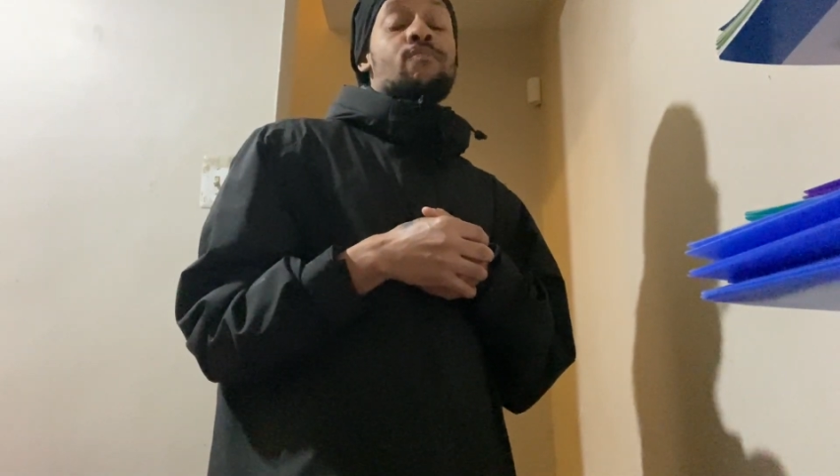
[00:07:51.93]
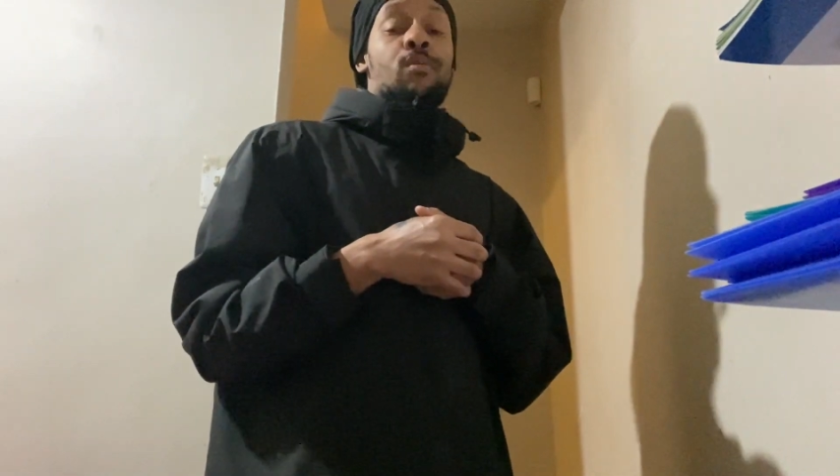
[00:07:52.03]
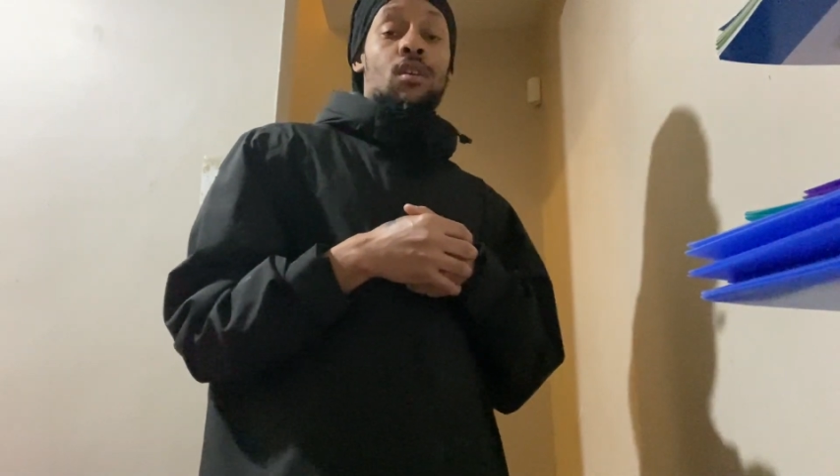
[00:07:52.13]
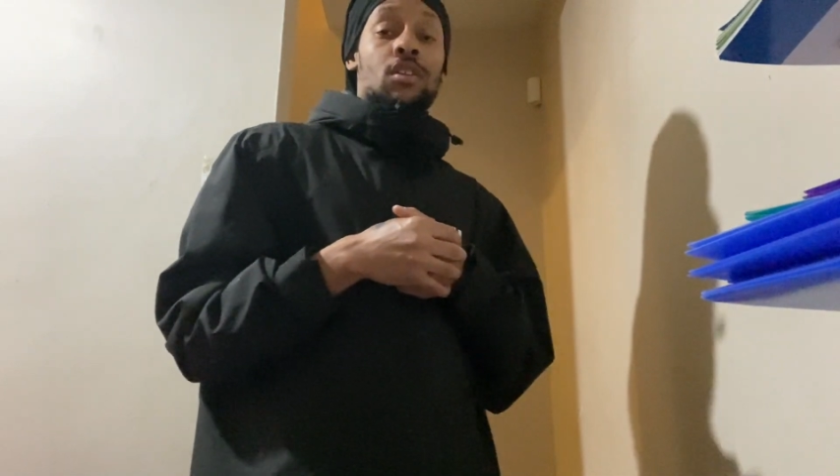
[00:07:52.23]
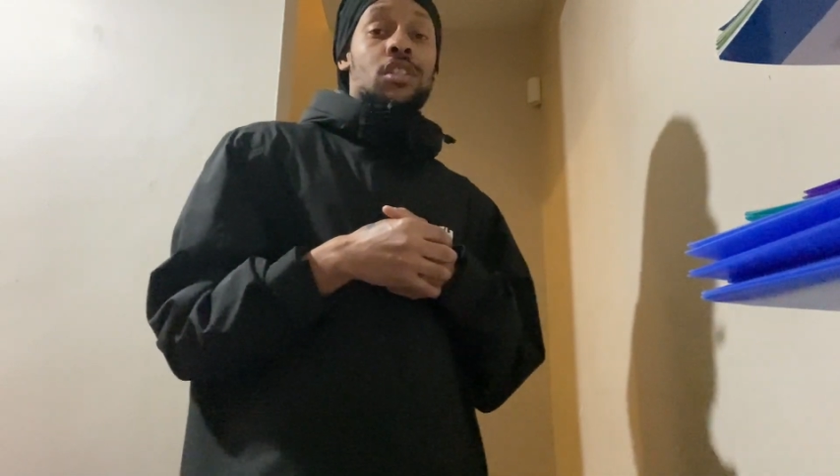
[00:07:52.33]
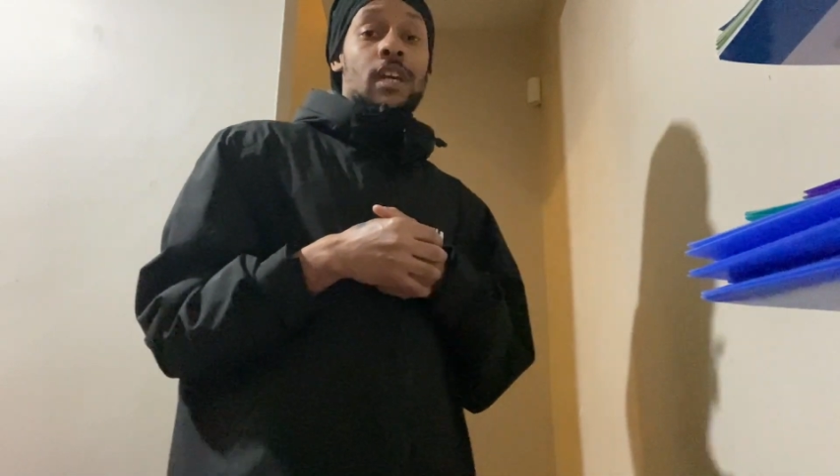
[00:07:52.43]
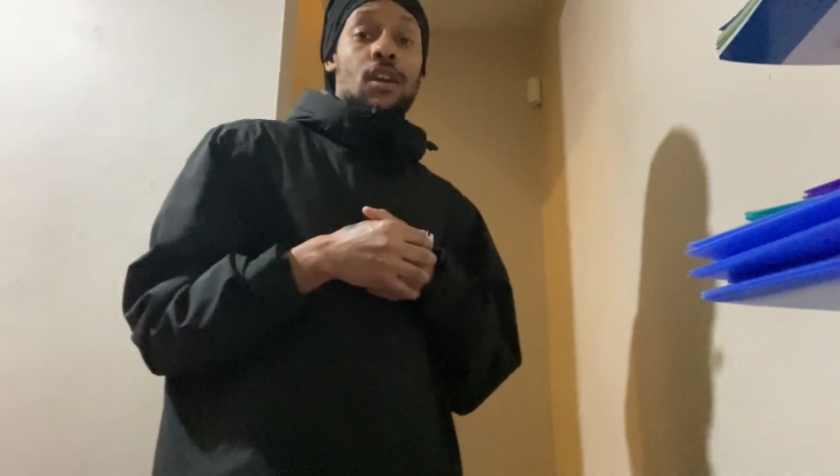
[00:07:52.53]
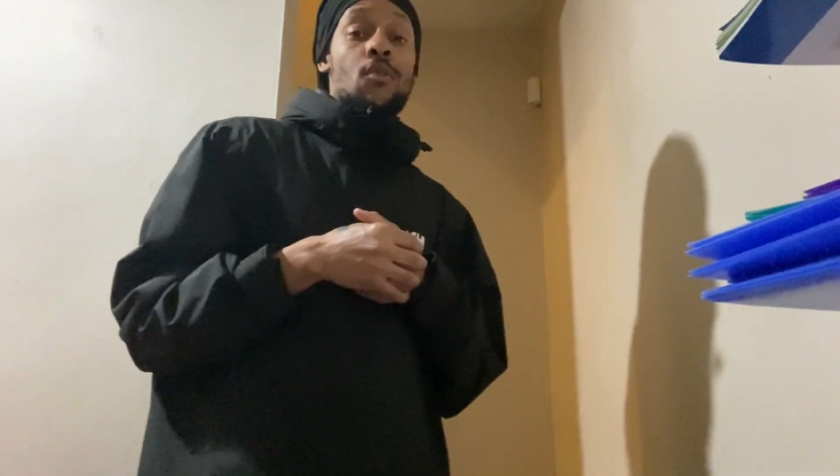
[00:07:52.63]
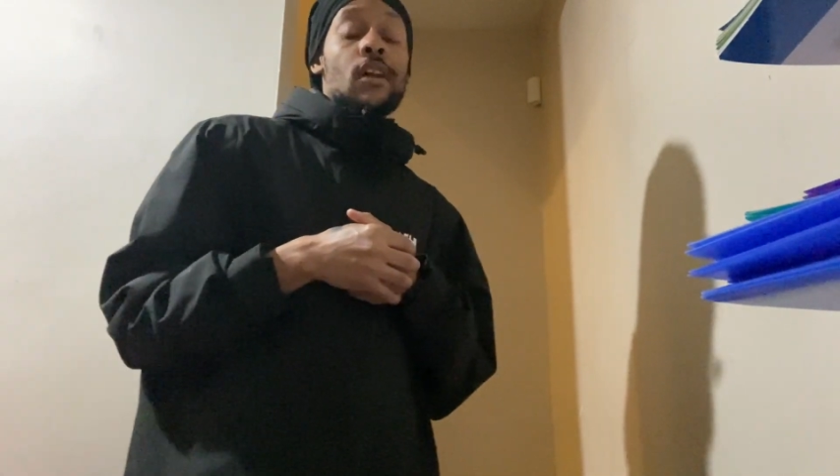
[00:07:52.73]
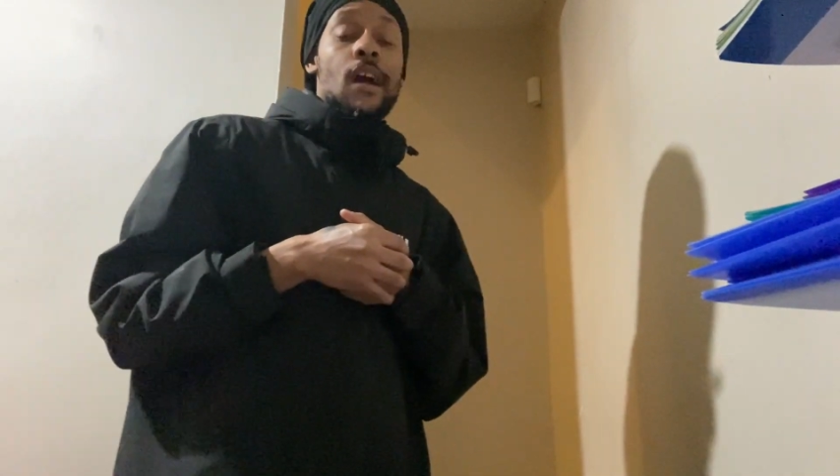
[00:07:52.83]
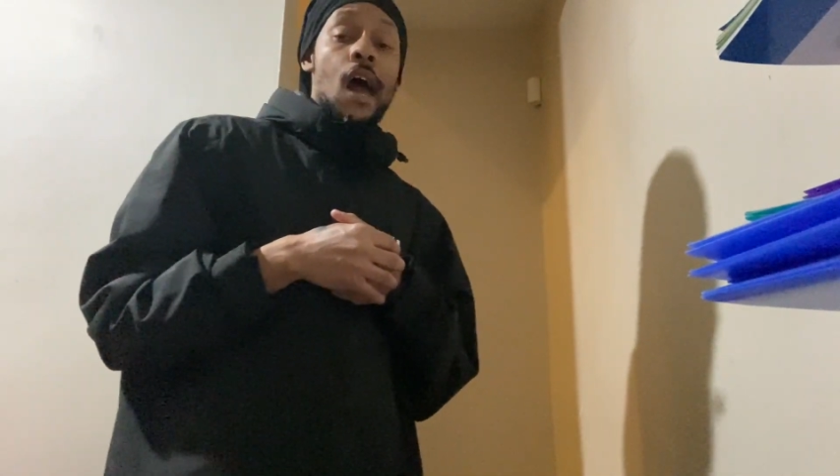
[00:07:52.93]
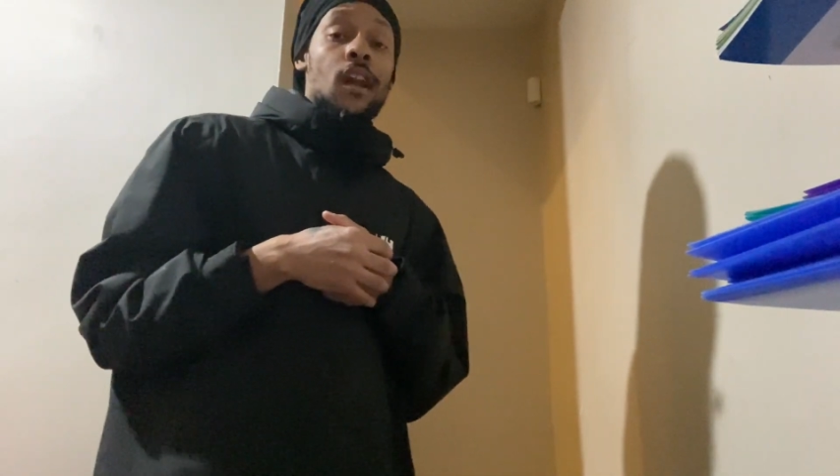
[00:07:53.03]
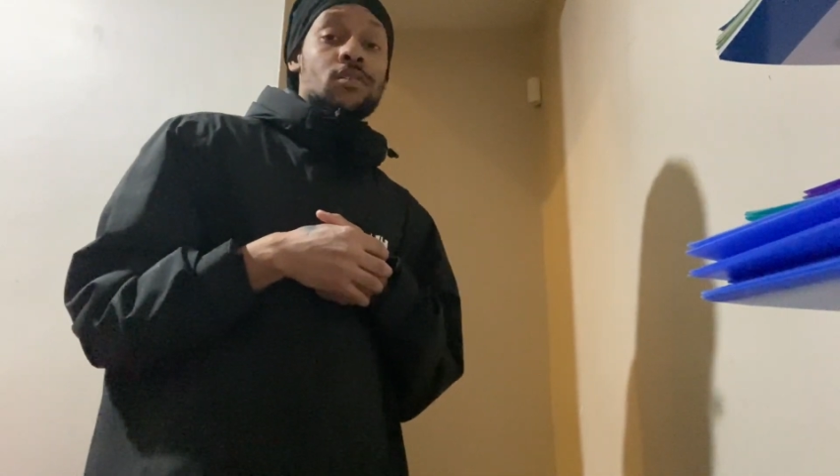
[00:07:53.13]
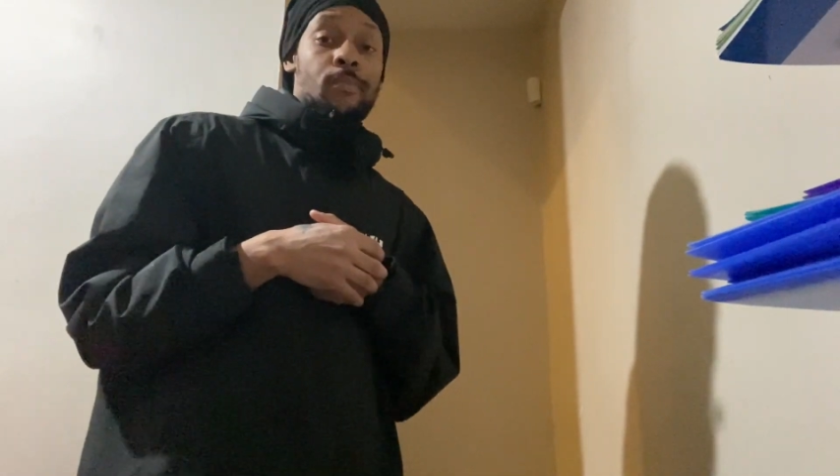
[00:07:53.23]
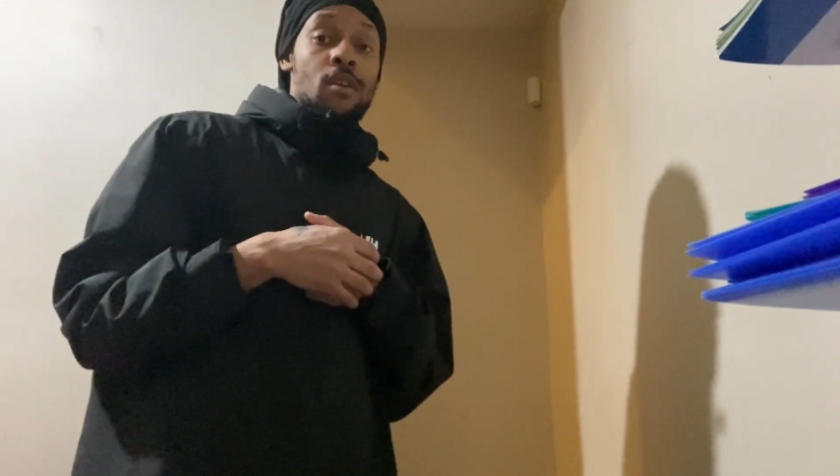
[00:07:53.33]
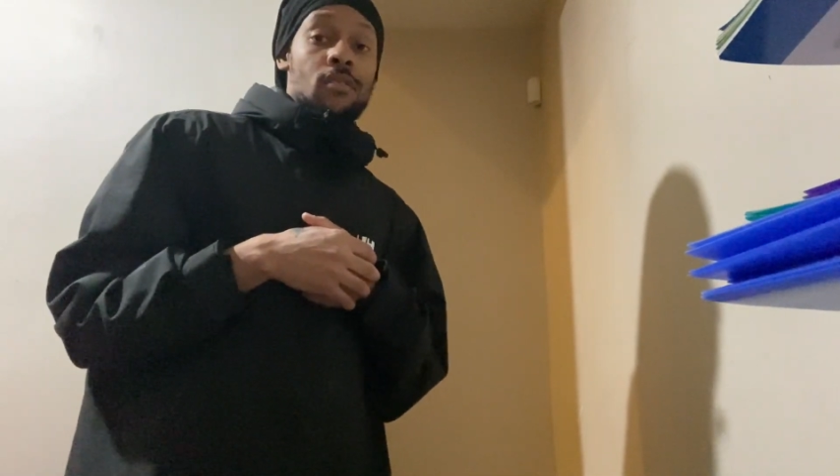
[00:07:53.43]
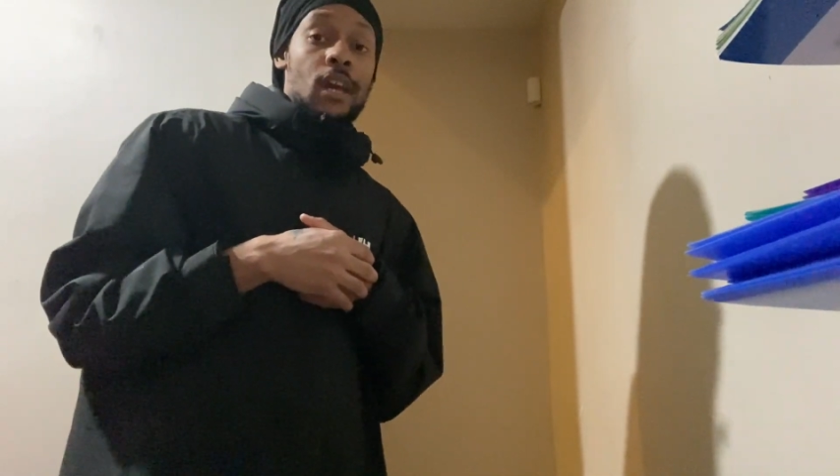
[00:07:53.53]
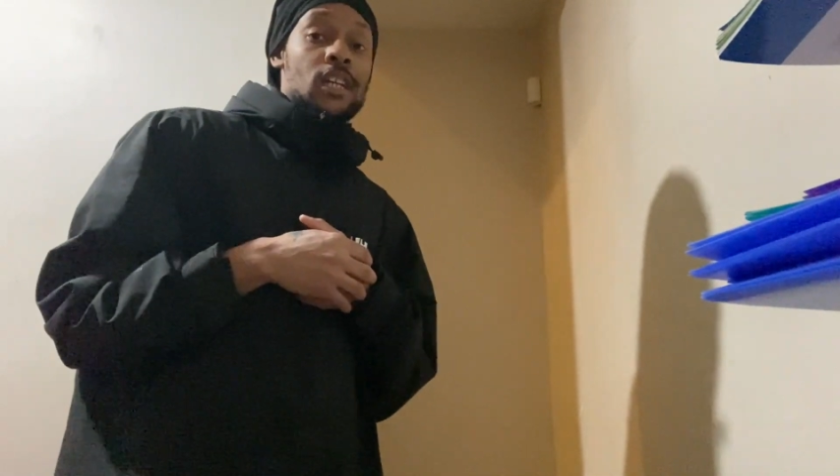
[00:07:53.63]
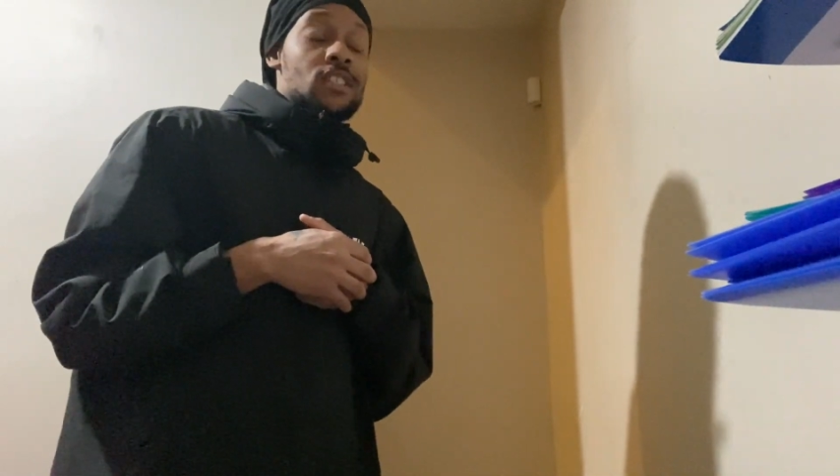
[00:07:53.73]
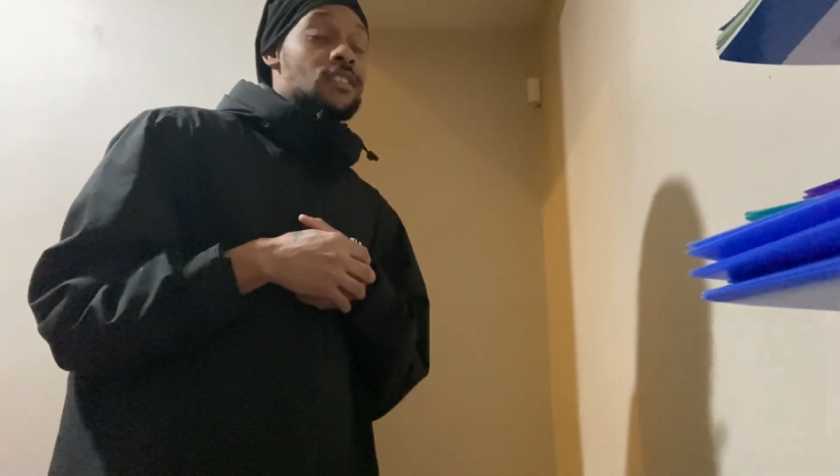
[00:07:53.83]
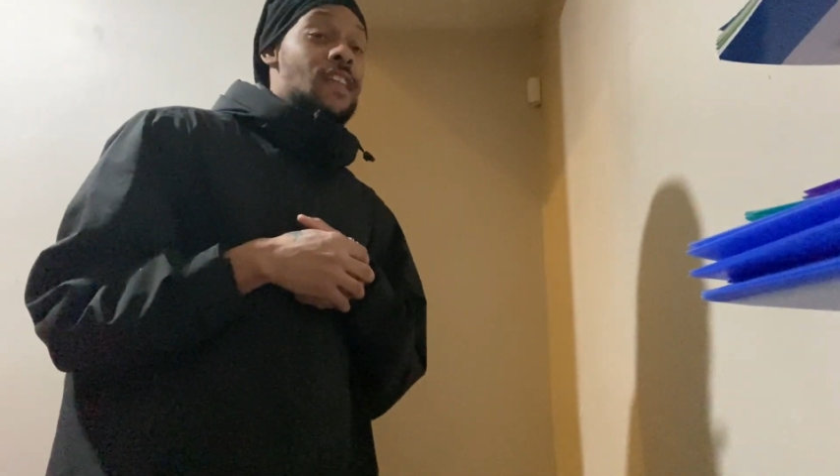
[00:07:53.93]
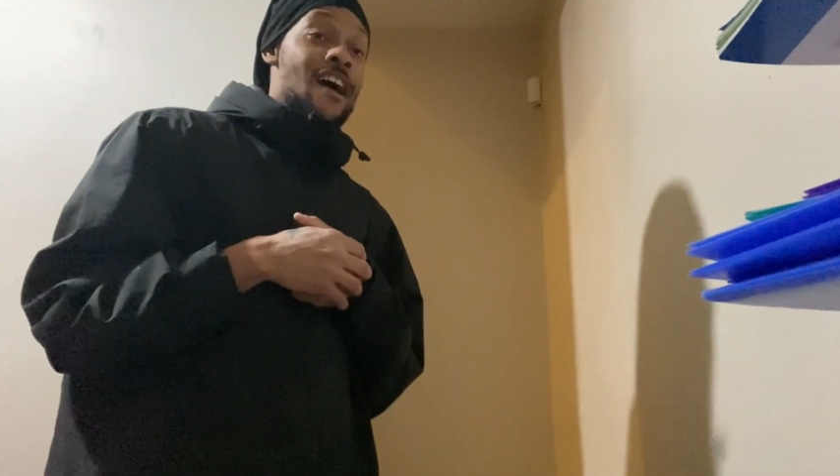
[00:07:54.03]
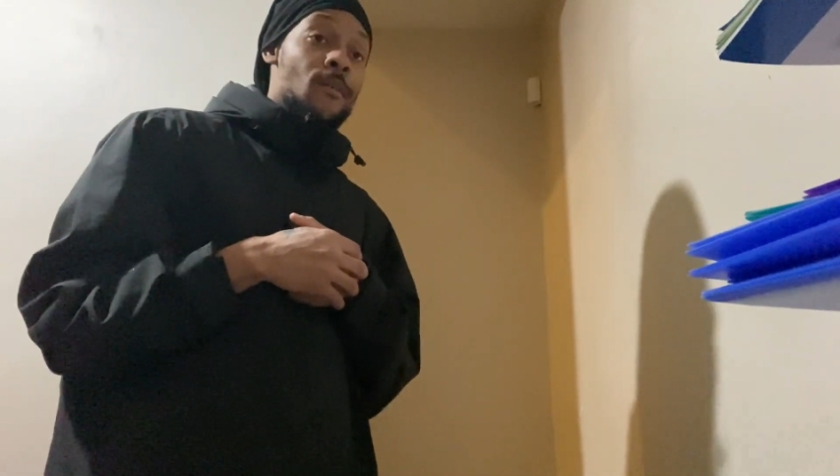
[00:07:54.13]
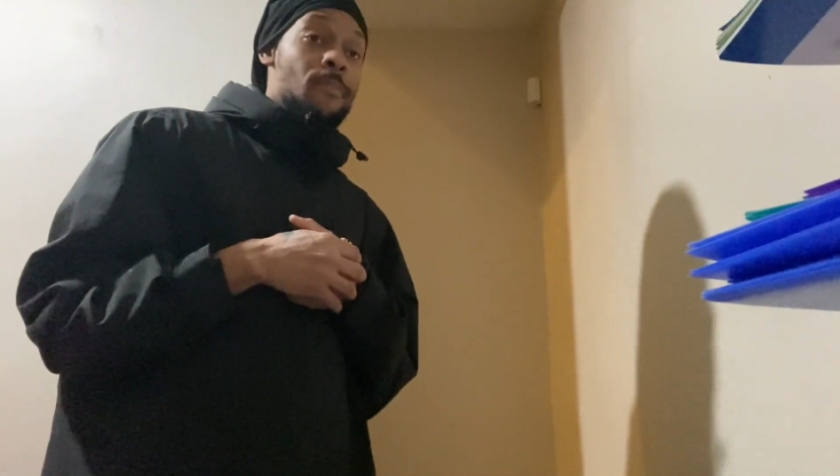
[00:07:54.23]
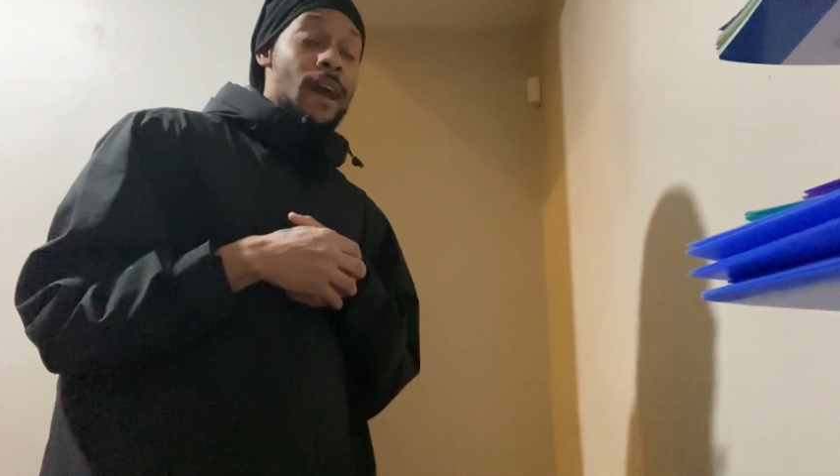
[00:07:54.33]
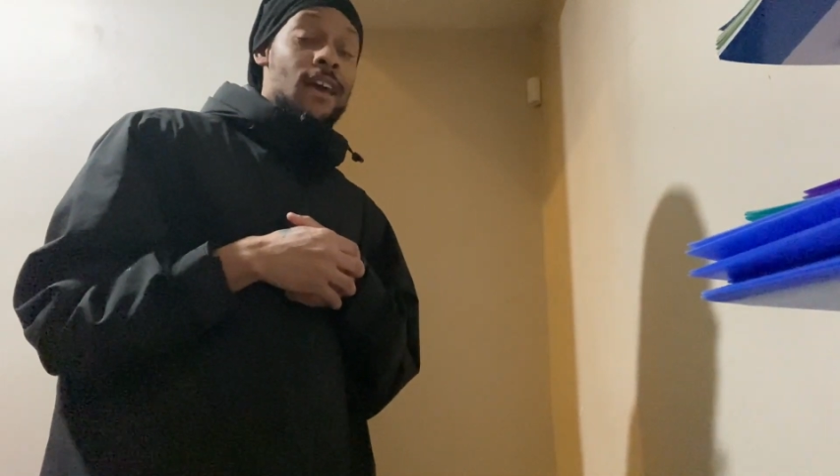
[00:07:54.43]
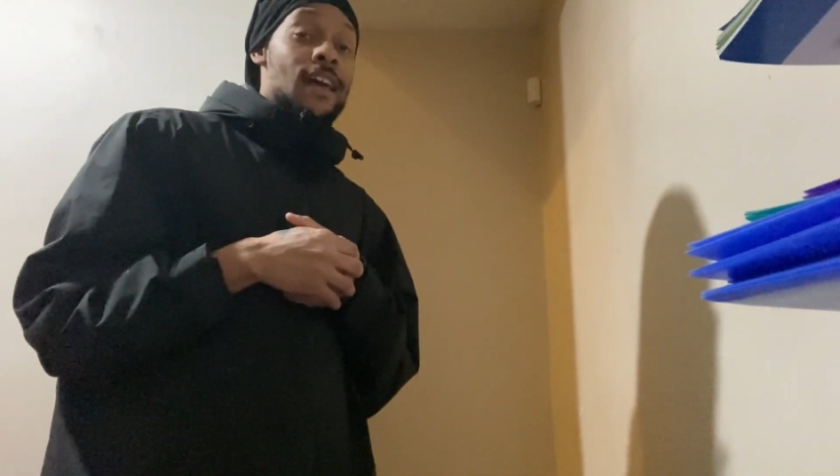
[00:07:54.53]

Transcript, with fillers: broke as shit going to college, bro. Niggas is down bad.